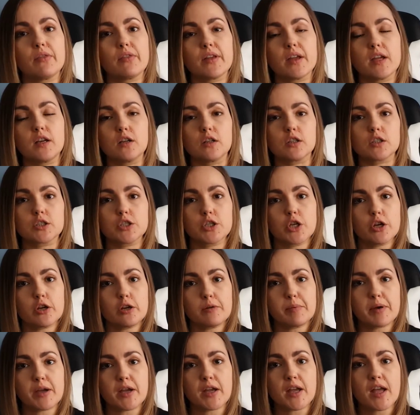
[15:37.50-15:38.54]
in
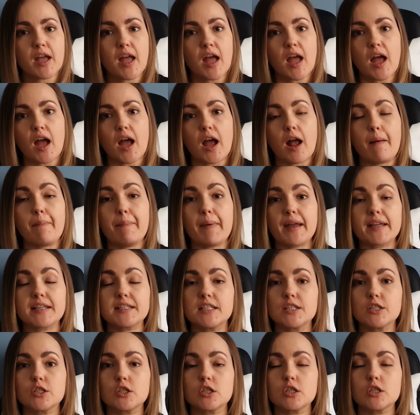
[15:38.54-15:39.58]
October. I
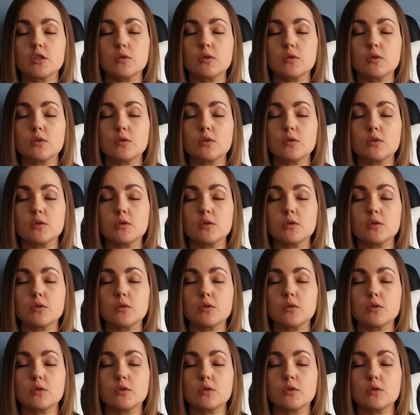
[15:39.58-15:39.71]
did do a